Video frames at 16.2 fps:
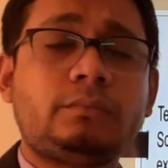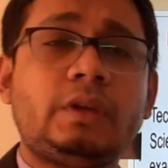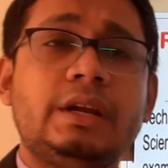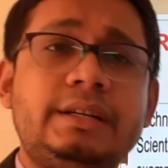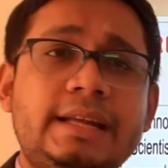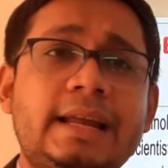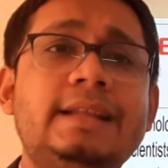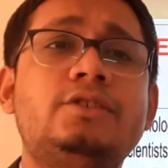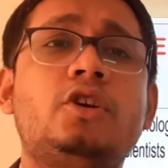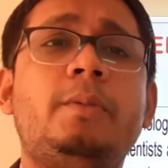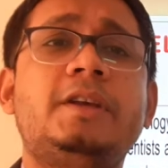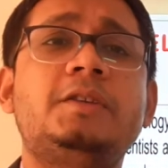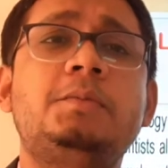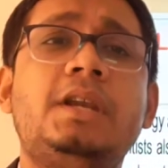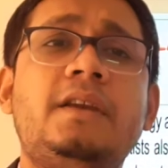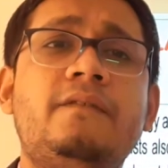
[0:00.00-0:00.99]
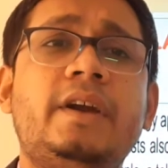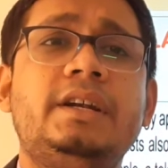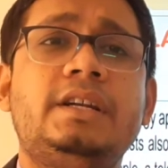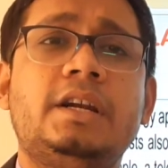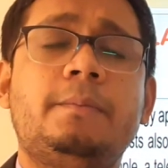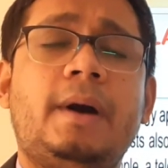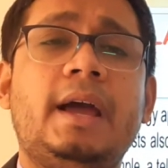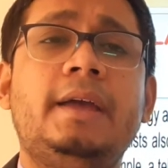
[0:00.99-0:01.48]
A telescope has been
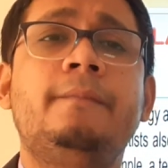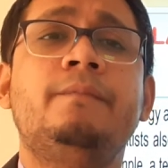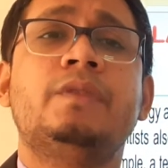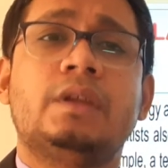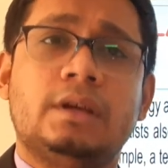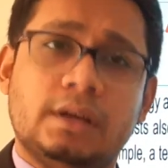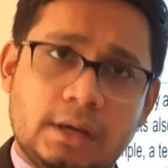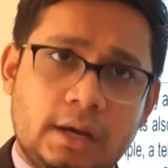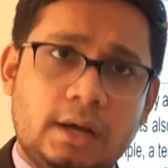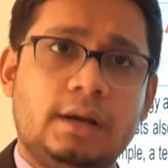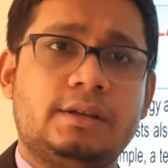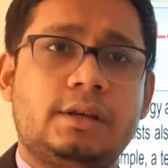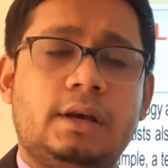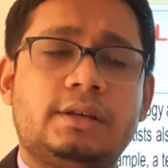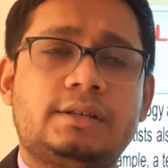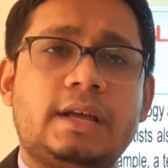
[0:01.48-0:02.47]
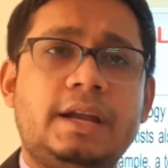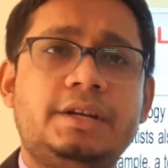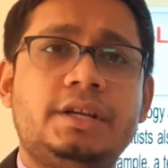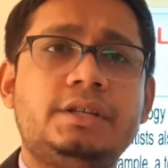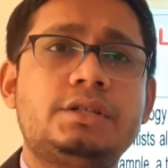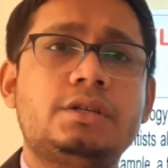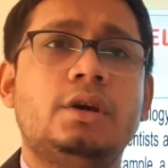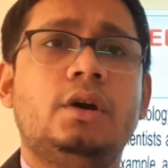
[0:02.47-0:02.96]
invented by a
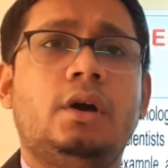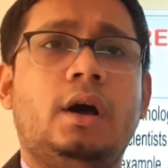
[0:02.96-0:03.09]
scientist